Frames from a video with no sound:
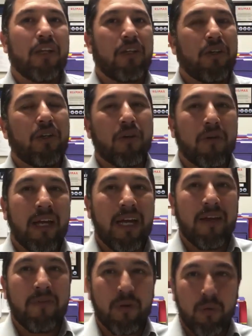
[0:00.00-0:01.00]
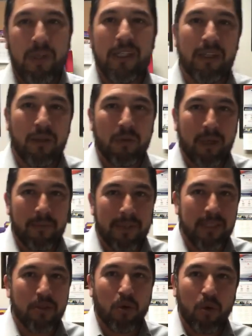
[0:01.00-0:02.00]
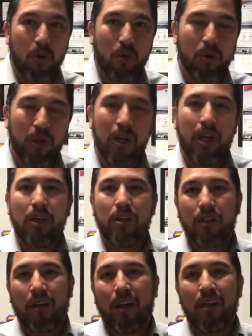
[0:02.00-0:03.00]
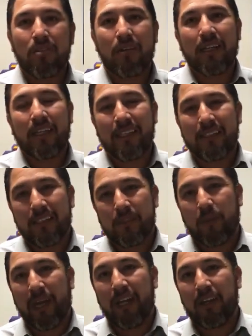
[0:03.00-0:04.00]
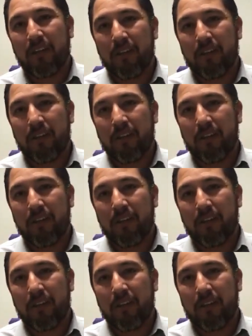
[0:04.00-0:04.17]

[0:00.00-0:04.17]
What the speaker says: you don't have a written agreement or your contract has expired,